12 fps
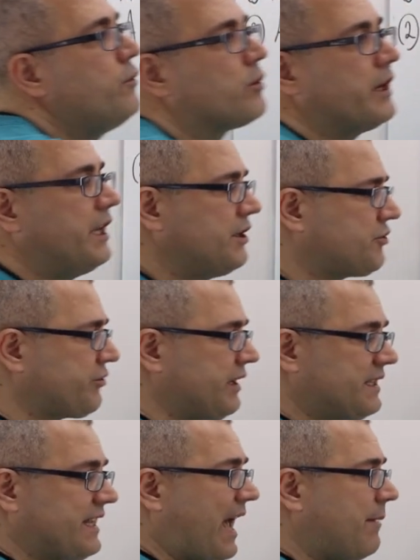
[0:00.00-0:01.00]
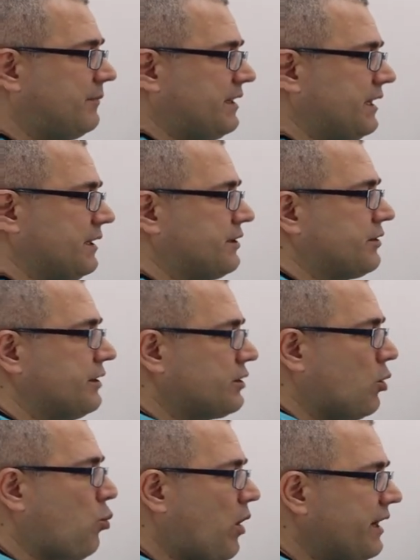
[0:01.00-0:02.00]
your history is empty history?
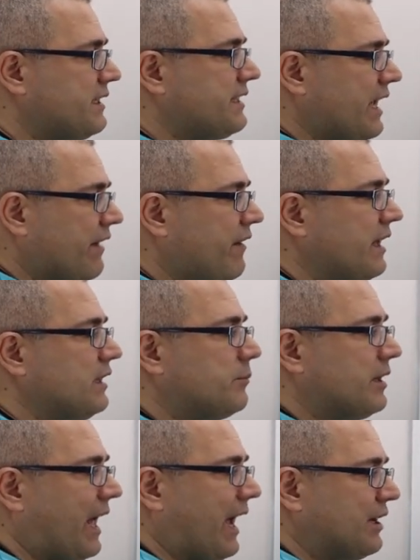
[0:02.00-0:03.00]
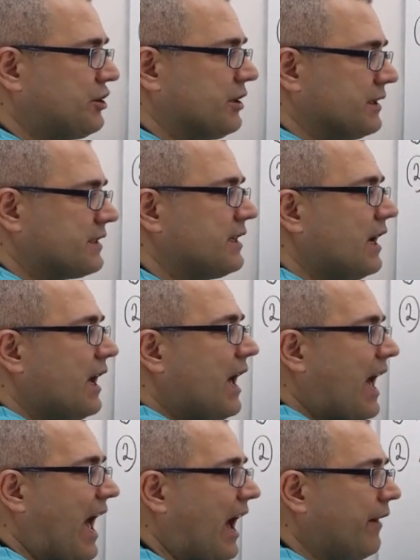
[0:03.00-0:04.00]
So what is the available actions
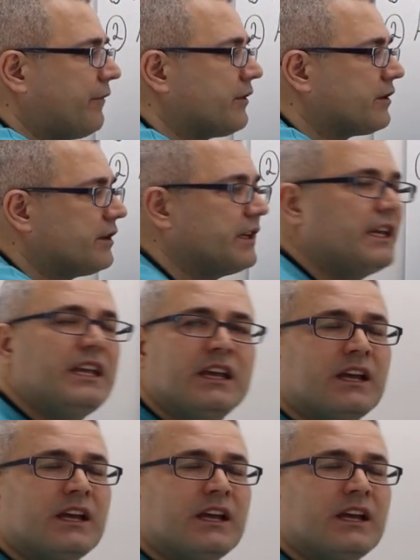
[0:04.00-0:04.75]
after the